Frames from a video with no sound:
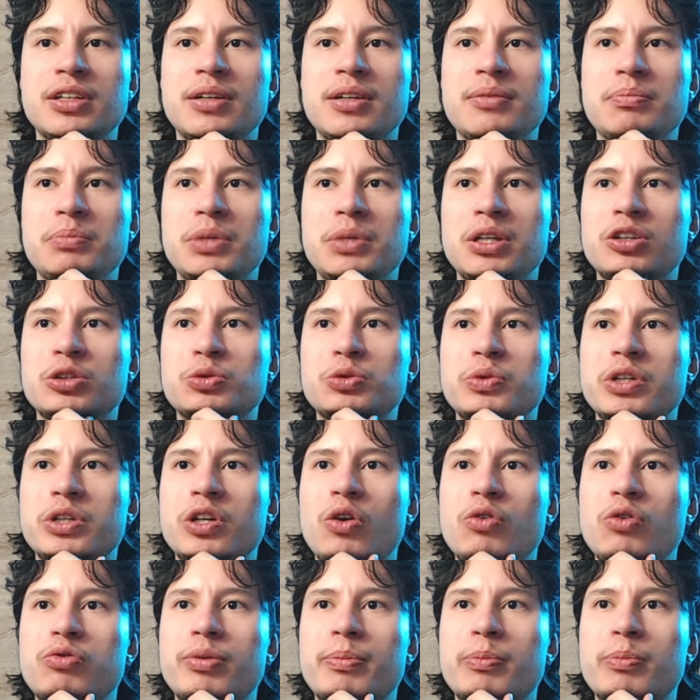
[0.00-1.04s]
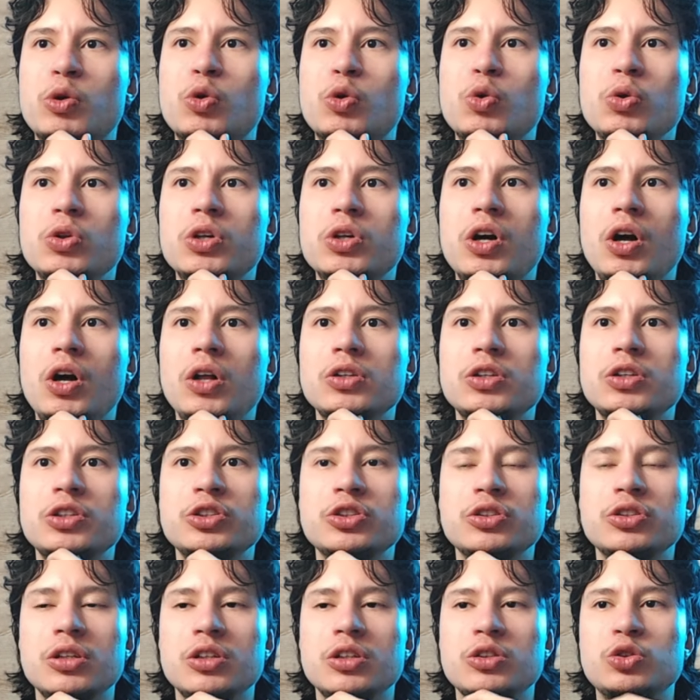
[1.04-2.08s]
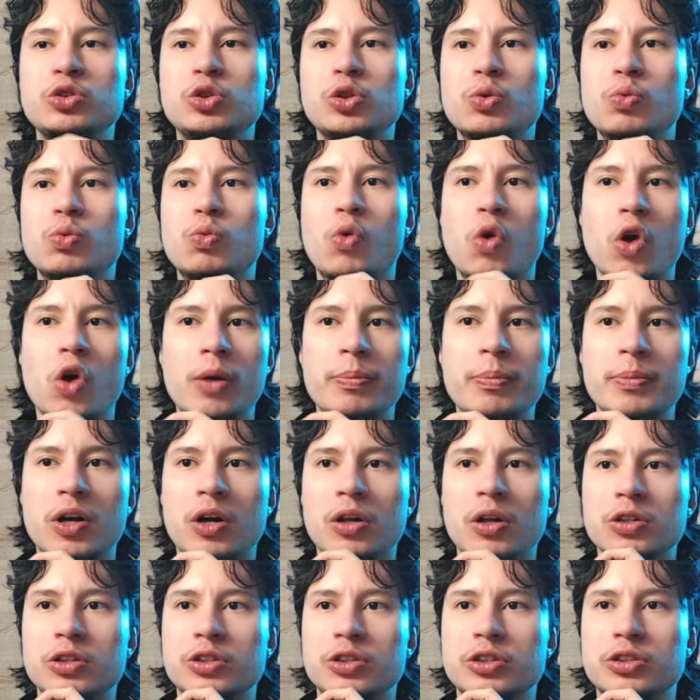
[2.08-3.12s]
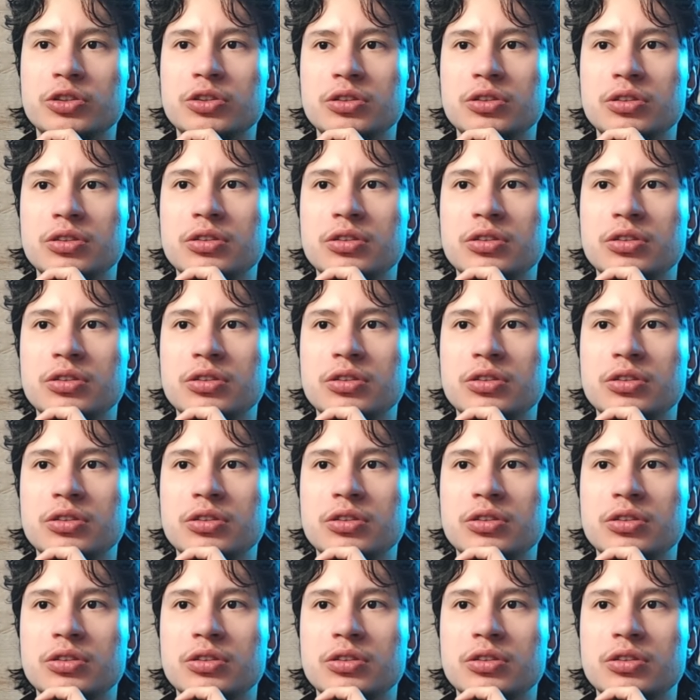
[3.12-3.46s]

because we go from cool colors to warm colors.